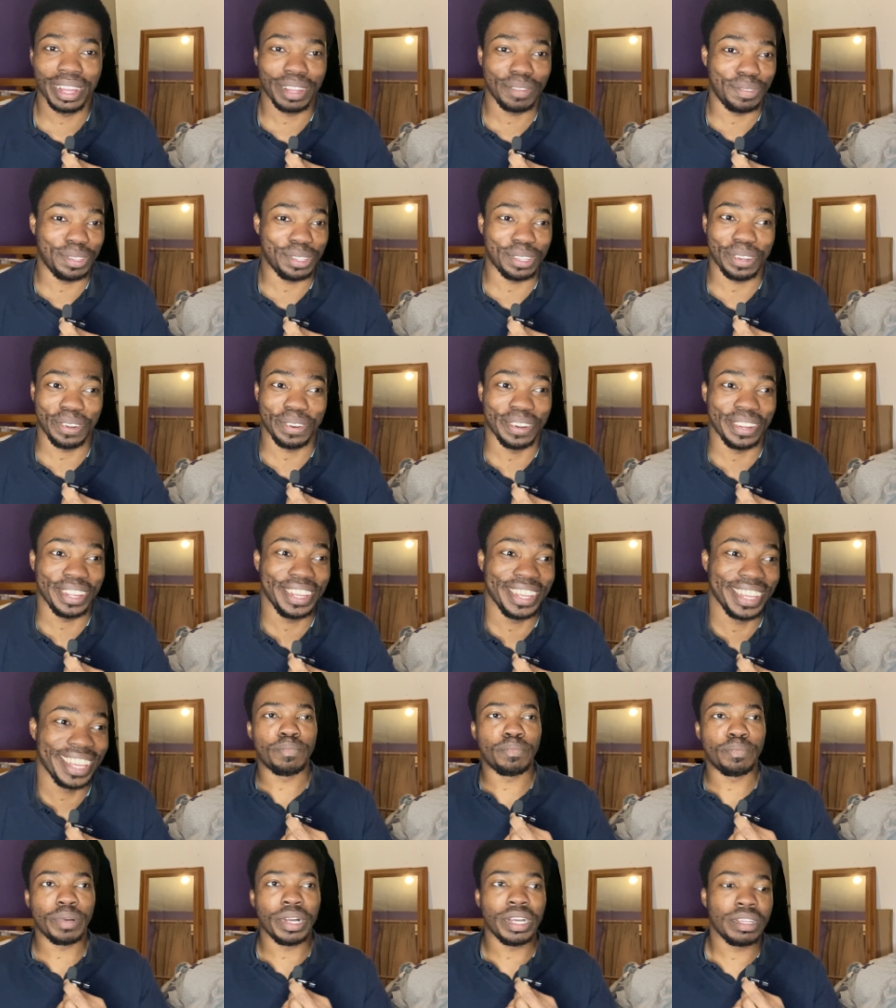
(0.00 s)
I'm sorry.
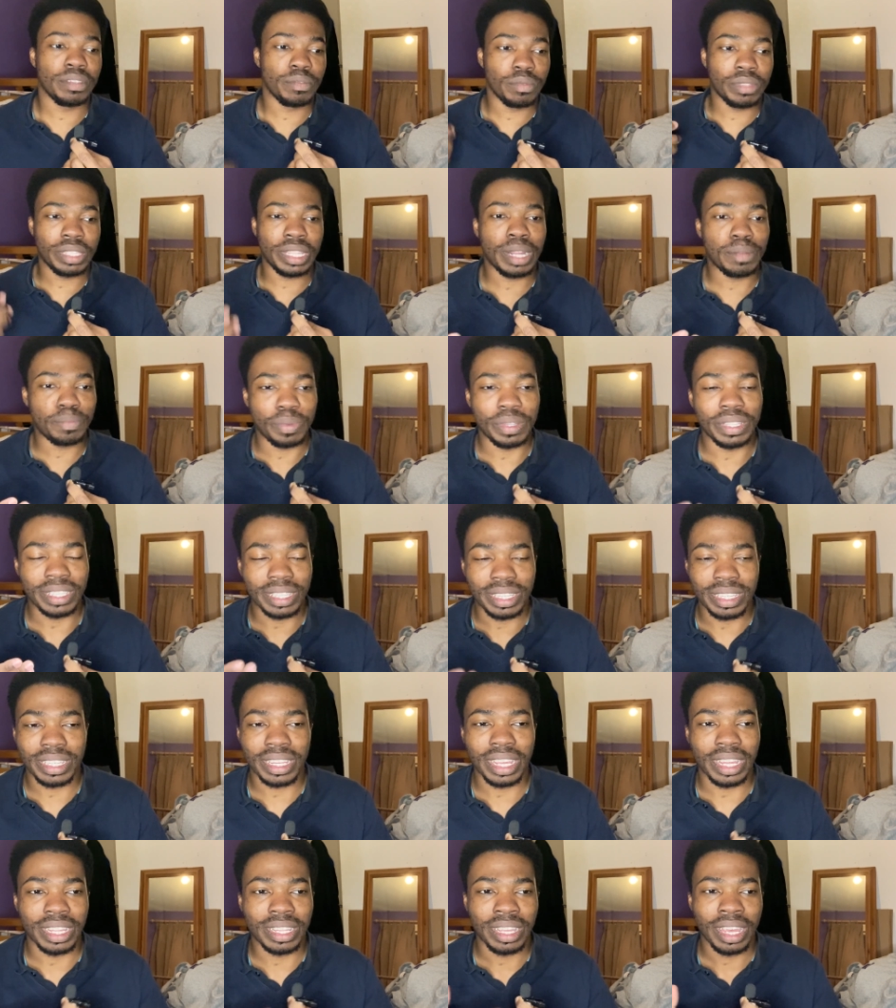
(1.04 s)
But with that being
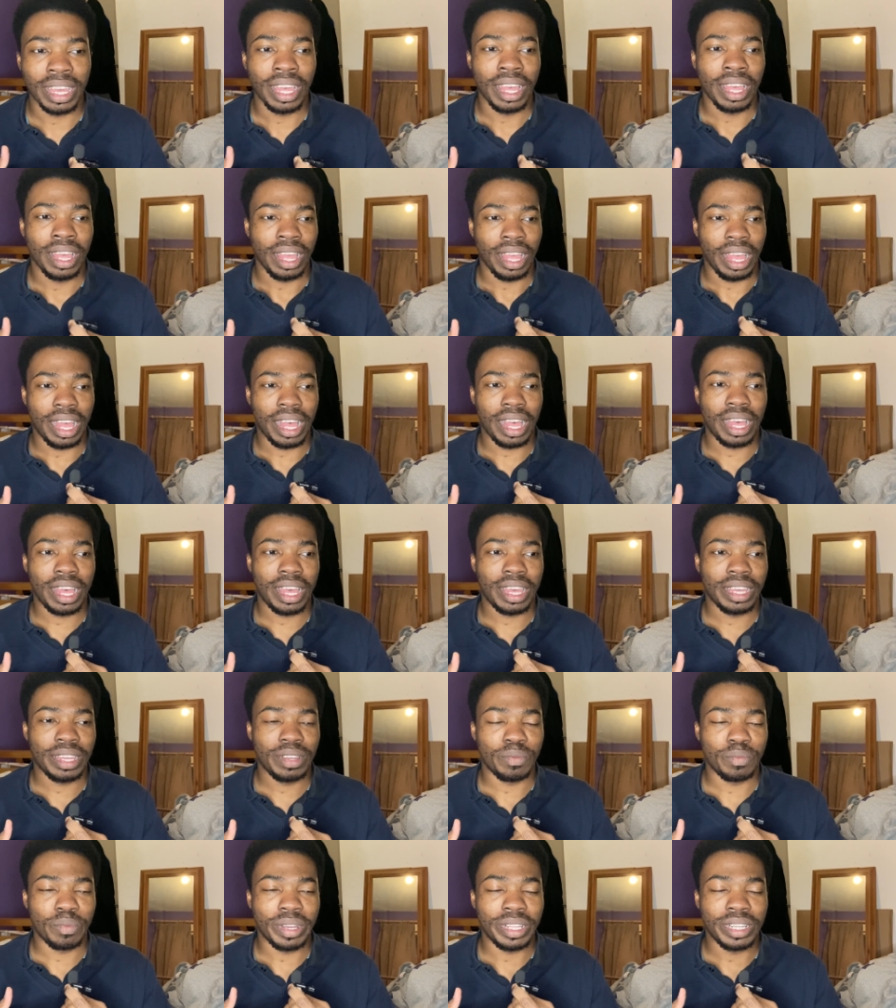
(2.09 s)
said,
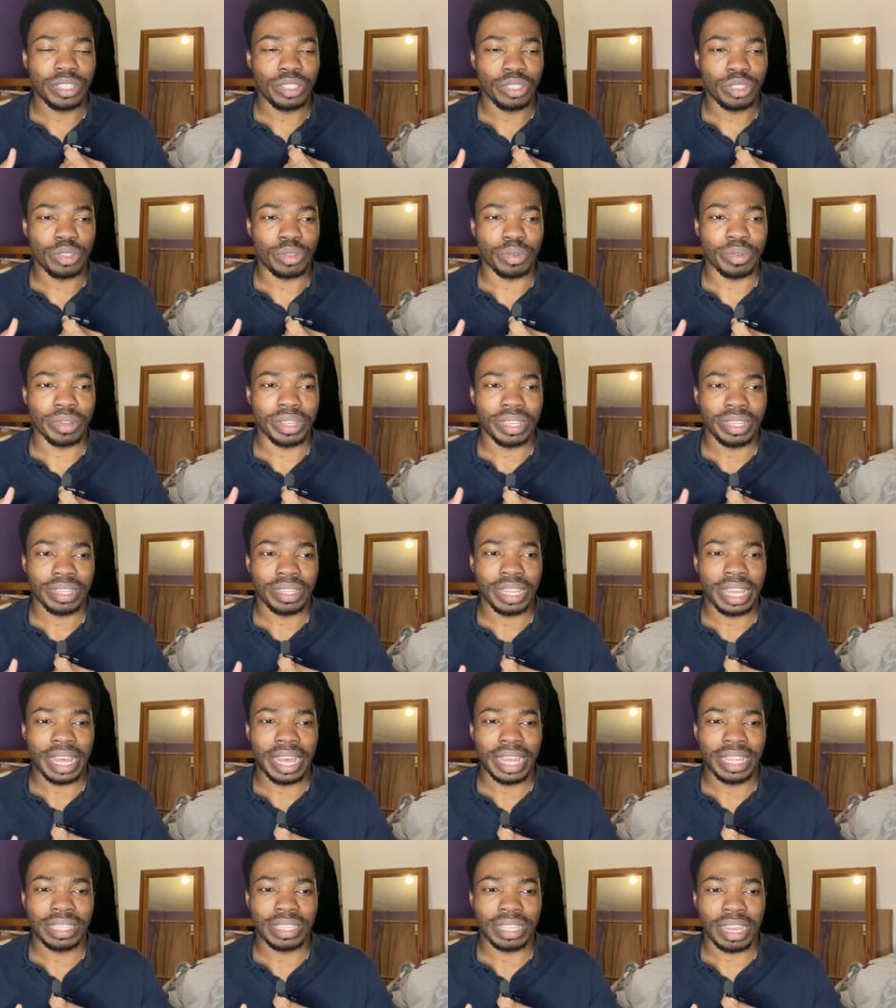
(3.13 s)
I went into it
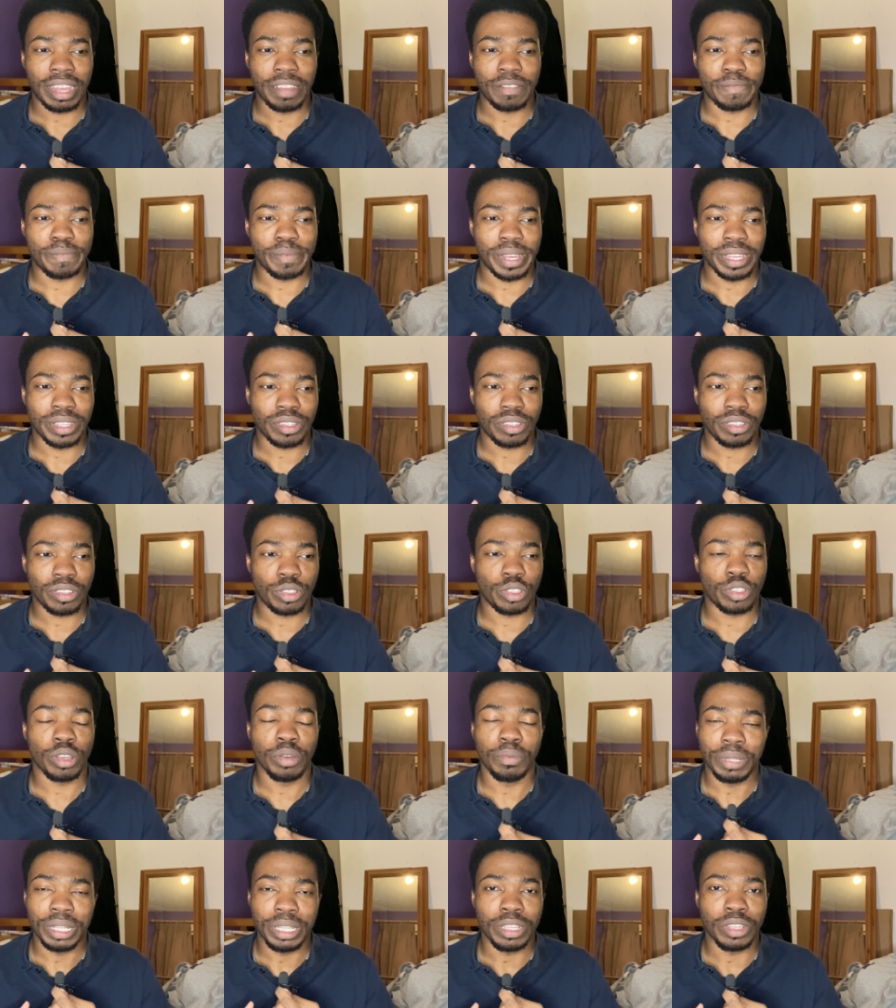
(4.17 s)
and I've met
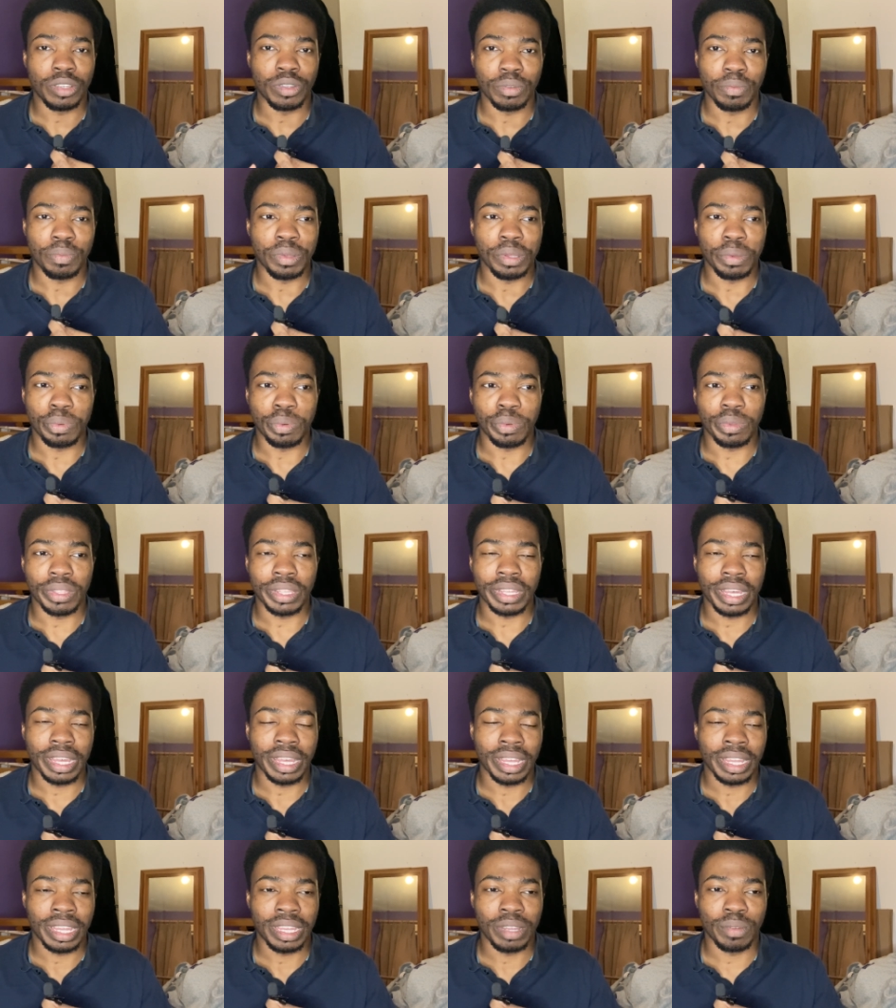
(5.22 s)
so many good people
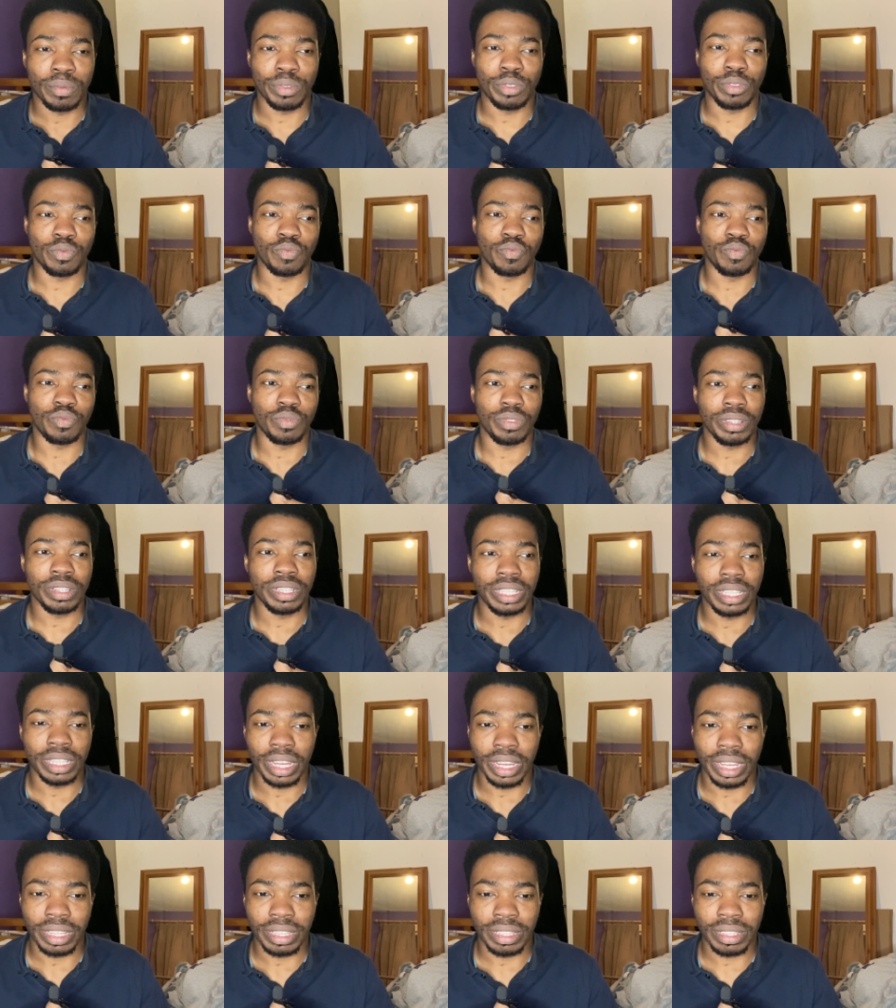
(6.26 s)
there. It was really
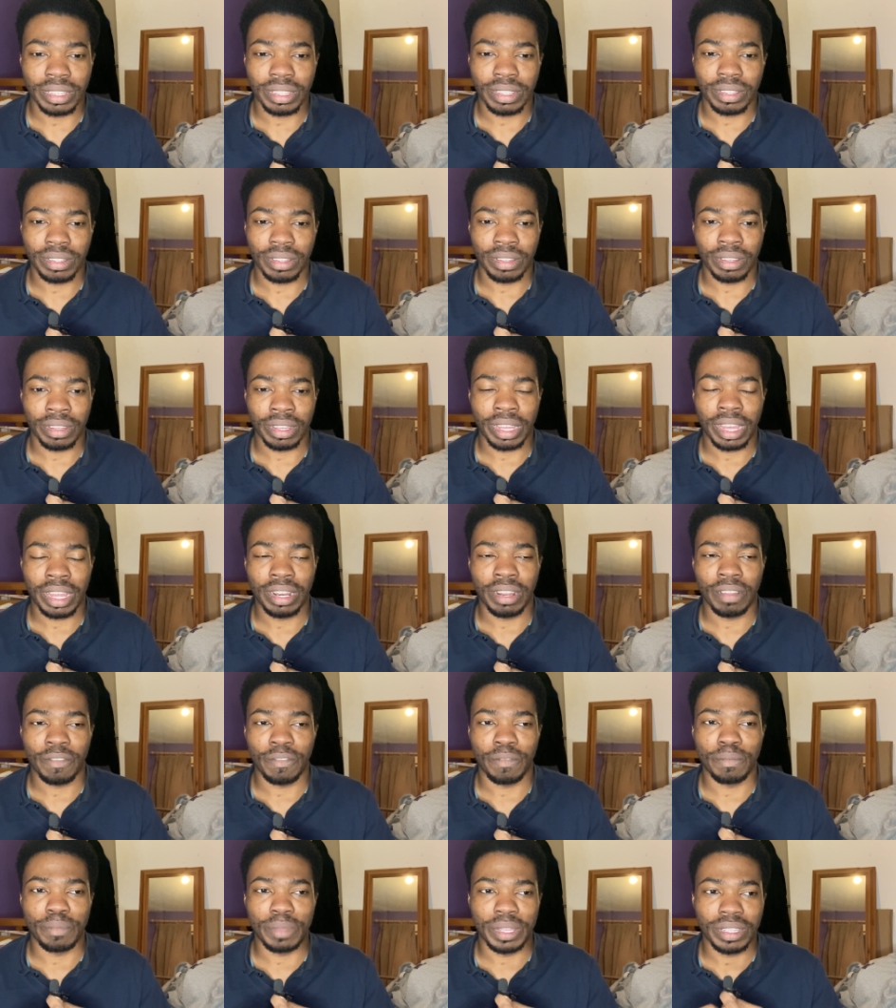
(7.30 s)
nice to kind
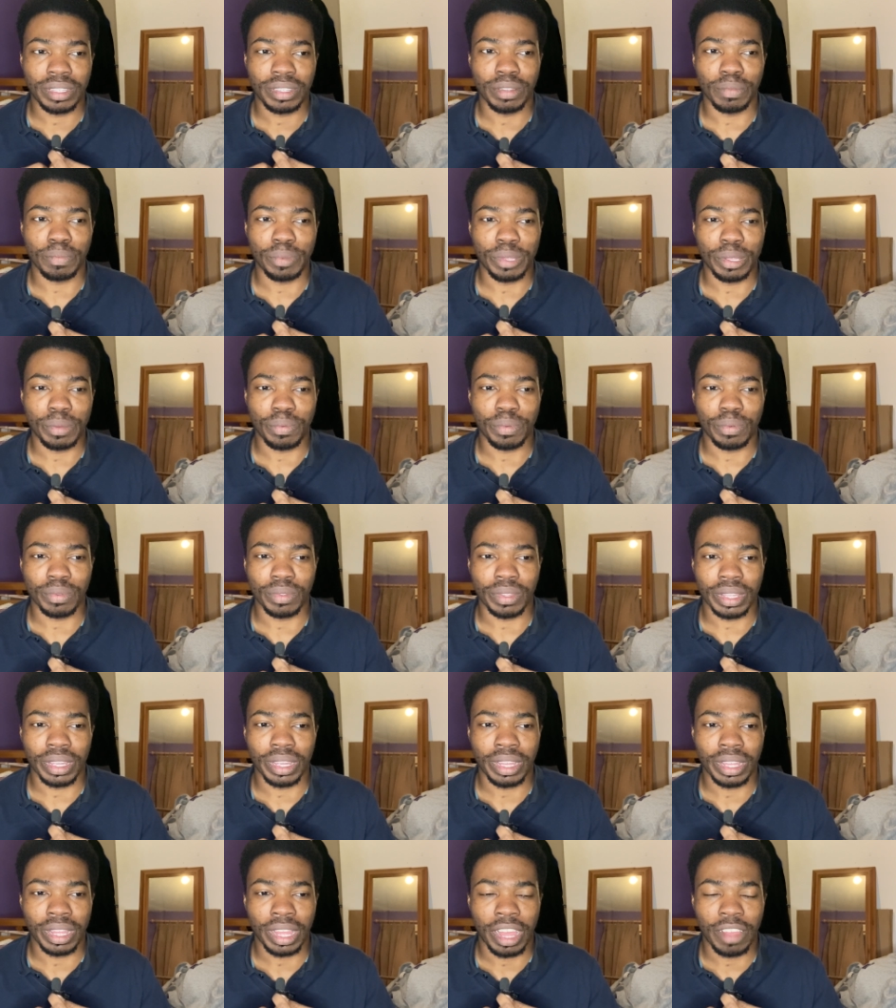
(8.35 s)
of meet some people there.